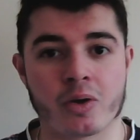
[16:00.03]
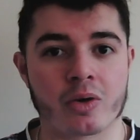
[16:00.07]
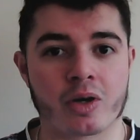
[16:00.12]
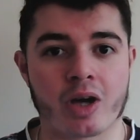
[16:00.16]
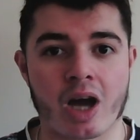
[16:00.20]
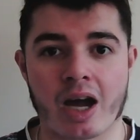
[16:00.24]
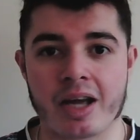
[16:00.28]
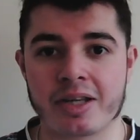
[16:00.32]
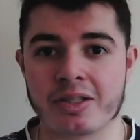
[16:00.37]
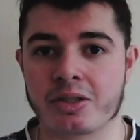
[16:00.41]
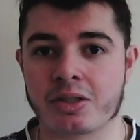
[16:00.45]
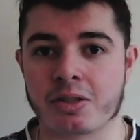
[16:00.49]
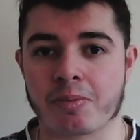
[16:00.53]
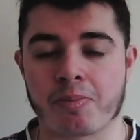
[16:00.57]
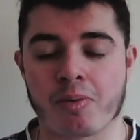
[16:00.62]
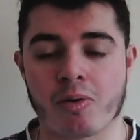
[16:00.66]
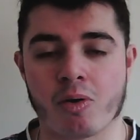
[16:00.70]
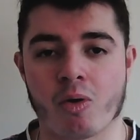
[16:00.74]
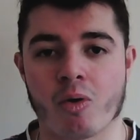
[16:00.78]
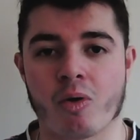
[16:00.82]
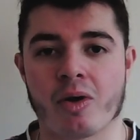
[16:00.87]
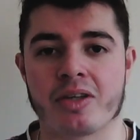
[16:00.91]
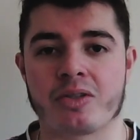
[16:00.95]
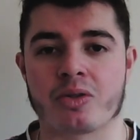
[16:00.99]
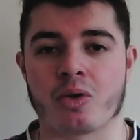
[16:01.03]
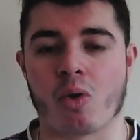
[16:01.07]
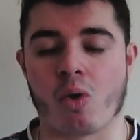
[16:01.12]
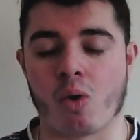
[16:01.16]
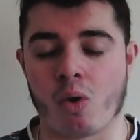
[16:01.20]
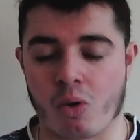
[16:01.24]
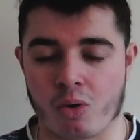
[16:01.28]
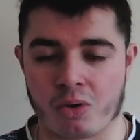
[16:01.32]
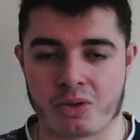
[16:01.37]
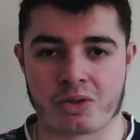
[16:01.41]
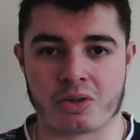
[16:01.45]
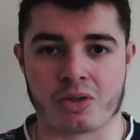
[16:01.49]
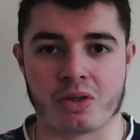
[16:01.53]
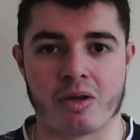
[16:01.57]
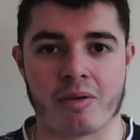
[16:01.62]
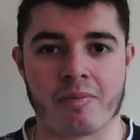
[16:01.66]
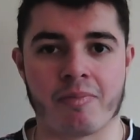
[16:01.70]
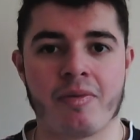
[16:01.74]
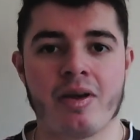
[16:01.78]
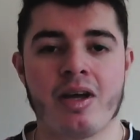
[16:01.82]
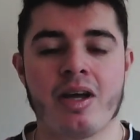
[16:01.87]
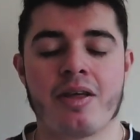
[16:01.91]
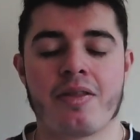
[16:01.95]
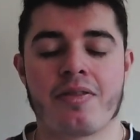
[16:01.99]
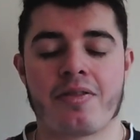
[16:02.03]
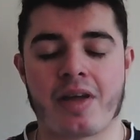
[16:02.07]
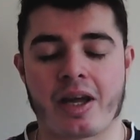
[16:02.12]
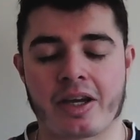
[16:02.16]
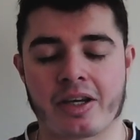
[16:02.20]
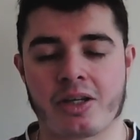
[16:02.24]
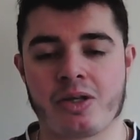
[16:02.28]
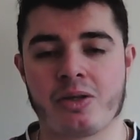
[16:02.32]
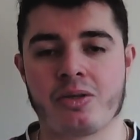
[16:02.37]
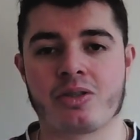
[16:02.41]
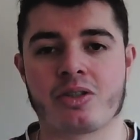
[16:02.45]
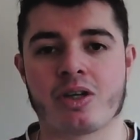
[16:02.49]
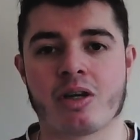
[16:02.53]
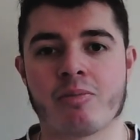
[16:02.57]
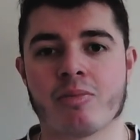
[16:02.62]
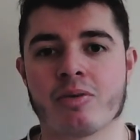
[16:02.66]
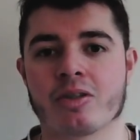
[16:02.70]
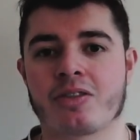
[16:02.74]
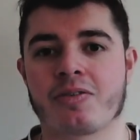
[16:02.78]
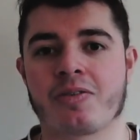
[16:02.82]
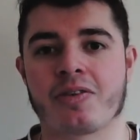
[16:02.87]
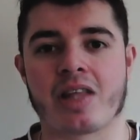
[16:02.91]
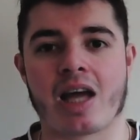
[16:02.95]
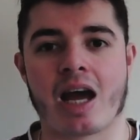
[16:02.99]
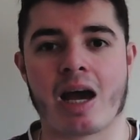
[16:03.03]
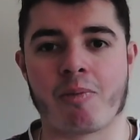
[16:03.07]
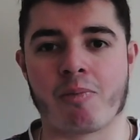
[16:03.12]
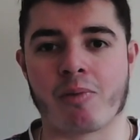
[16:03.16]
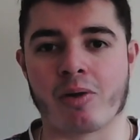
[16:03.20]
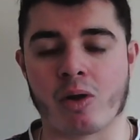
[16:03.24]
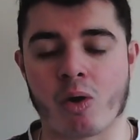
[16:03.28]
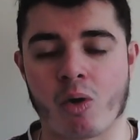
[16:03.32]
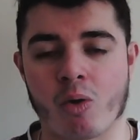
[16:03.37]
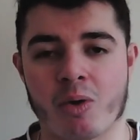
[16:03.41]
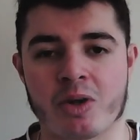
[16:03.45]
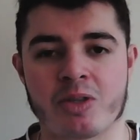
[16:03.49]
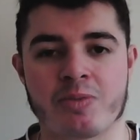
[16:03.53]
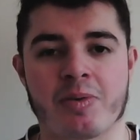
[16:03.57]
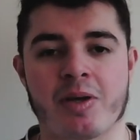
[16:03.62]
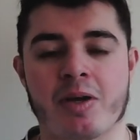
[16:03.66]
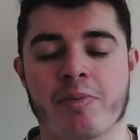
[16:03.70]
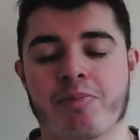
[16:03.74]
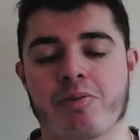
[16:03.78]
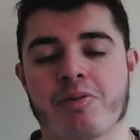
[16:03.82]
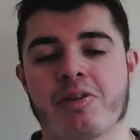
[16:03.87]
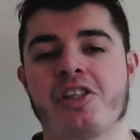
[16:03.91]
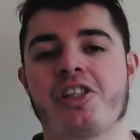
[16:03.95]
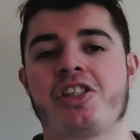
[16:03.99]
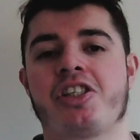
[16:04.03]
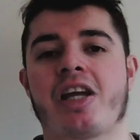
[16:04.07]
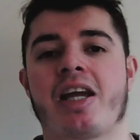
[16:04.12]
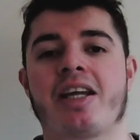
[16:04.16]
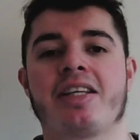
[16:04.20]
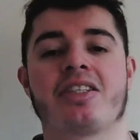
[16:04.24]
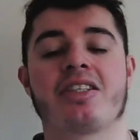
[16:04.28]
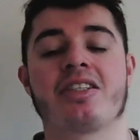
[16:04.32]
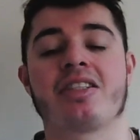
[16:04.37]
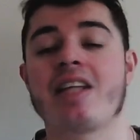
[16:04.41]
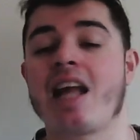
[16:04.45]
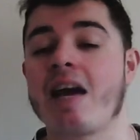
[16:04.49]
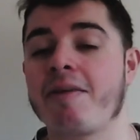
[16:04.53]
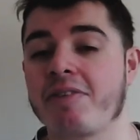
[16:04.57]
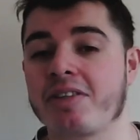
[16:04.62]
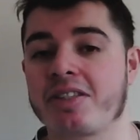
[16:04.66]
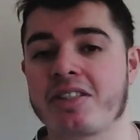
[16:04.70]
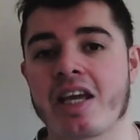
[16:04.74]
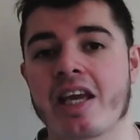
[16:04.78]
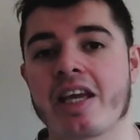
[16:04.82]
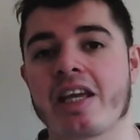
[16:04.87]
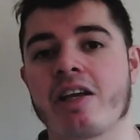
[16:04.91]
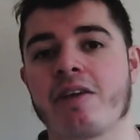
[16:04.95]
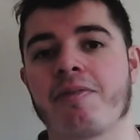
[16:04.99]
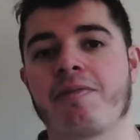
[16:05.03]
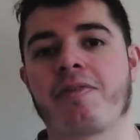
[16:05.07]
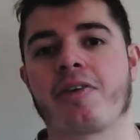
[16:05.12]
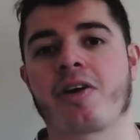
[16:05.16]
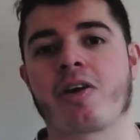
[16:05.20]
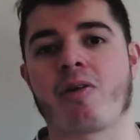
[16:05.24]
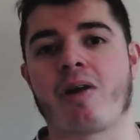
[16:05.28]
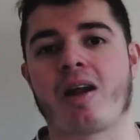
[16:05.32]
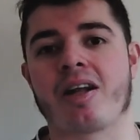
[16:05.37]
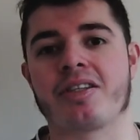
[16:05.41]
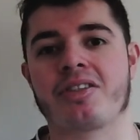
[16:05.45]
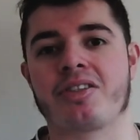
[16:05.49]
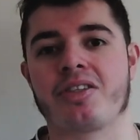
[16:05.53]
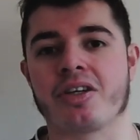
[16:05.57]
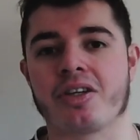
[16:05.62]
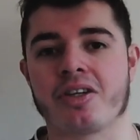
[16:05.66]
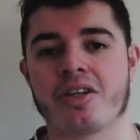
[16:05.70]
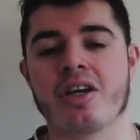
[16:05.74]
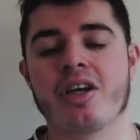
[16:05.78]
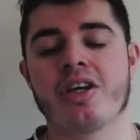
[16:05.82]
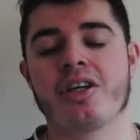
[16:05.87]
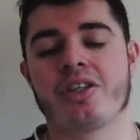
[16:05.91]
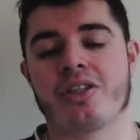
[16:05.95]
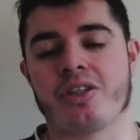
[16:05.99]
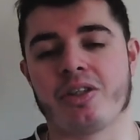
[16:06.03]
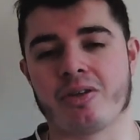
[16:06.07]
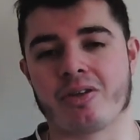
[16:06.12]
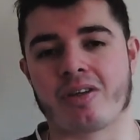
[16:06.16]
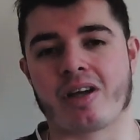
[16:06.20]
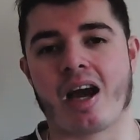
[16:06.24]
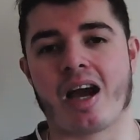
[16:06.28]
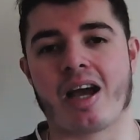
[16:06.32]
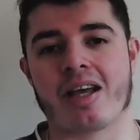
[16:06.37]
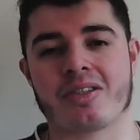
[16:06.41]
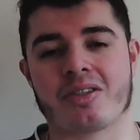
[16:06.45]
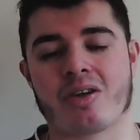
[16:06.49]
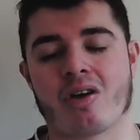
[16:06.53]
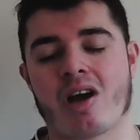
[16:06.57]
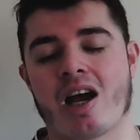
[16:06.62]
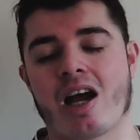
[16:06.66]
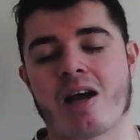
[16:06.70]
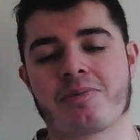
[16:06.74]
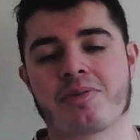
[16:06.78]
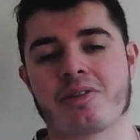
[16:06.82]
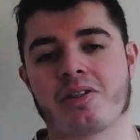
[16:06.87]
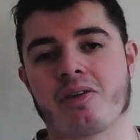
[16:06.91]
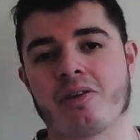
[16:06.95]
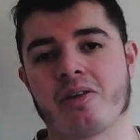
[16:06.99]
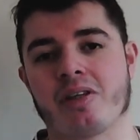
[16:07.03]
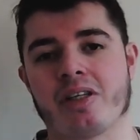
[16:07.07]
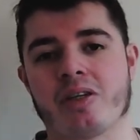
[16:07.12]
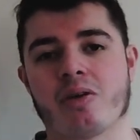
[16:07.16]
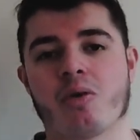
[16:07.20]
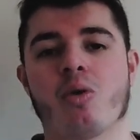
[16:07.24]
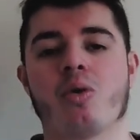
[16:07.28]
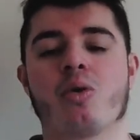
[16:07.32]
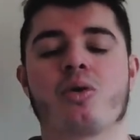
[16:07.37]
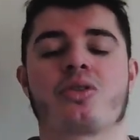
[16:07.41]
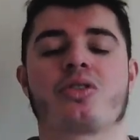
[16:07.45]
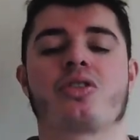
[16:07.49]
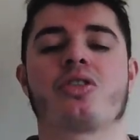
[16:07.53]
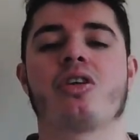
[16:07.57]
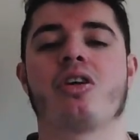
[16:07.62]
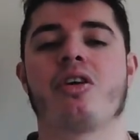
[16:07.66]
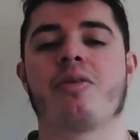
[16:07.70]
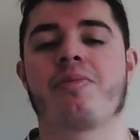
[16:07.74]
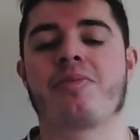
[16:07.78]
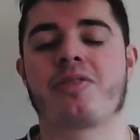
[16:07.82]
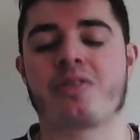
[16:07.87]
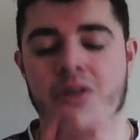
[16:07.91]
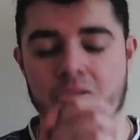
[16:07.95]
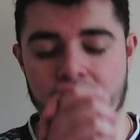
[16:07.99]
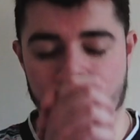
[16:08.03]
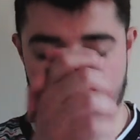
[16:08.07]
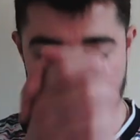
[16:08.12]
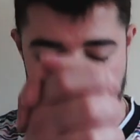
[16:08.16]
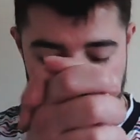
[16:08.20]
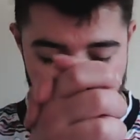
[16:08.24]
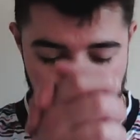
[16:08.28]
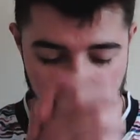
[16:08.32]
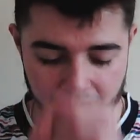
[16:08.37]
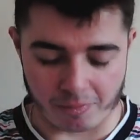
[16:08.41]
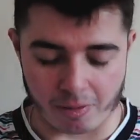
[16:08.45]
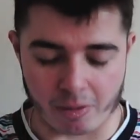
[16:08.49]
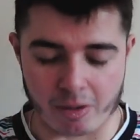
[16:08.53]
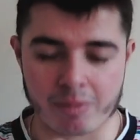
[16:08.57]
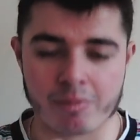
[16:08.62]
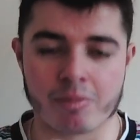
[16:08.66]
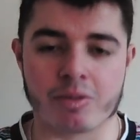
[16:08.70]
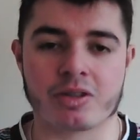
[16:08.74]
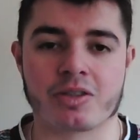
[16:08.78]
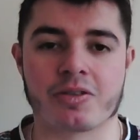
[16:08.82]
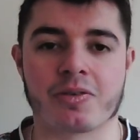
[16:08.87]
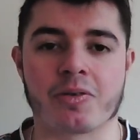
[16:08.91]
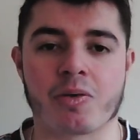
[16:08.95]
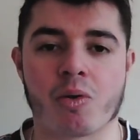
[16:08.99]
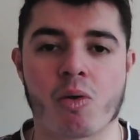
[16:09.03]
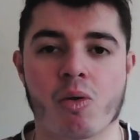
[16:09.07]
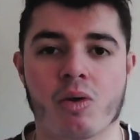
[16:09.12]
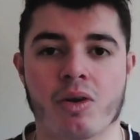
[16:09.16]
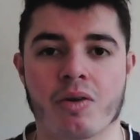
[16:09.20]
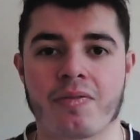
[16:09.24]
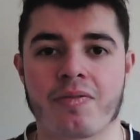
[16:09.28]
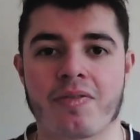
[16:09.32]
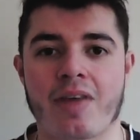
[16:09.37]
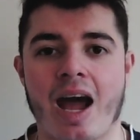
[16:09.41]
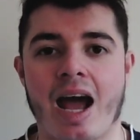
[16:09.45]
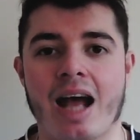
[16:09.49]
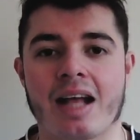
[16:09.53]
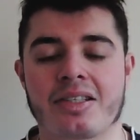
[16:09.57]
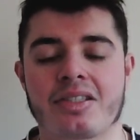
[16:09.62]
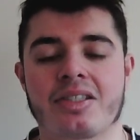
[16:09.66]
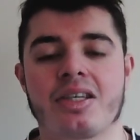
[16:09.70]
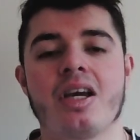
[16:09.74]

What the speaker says: guys' support is awesome. Thank you so much for that. Will always be appreciated. Never taken for granted. You guys are absolutely awesome. So thank you very much for all of that.